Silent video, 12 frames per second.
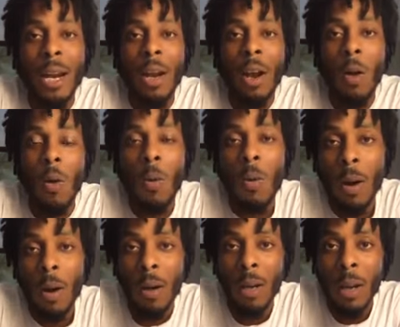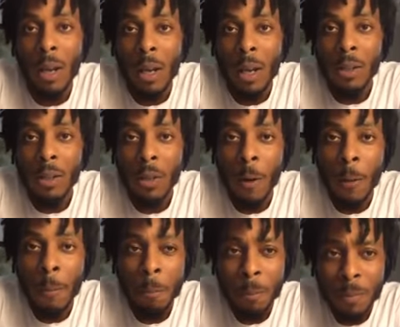in our core.
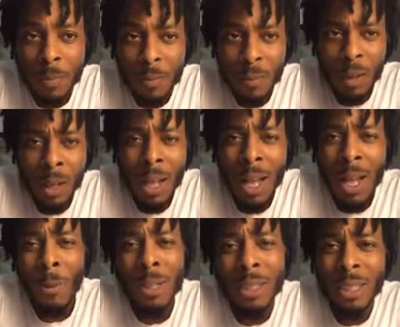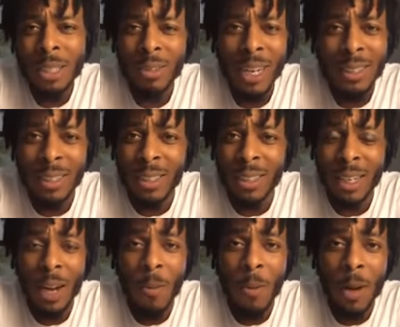So I want to address it, and
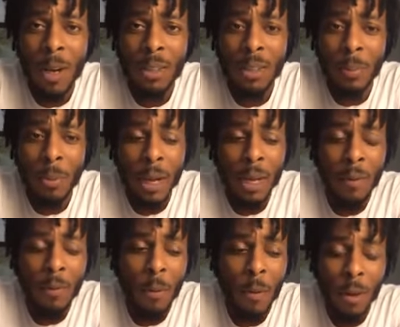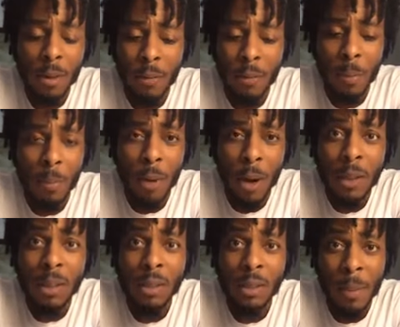I wanted to bring it forth for
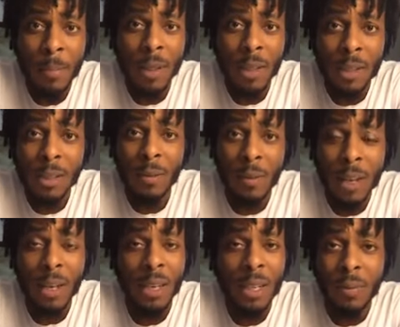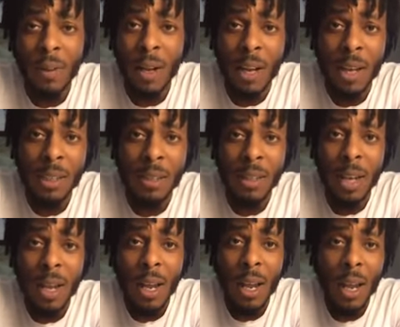brothers. I mean, this event is for us,
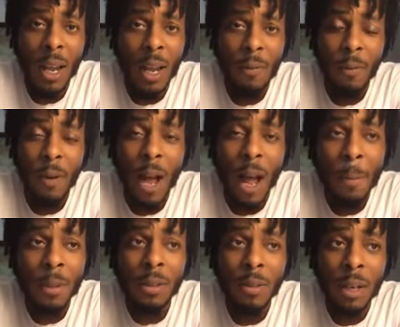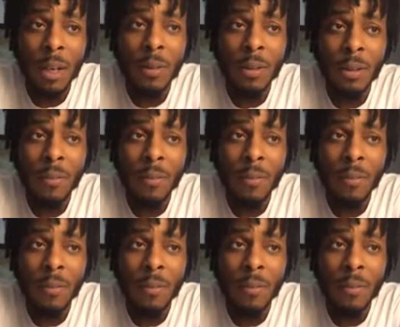and for an opportunity to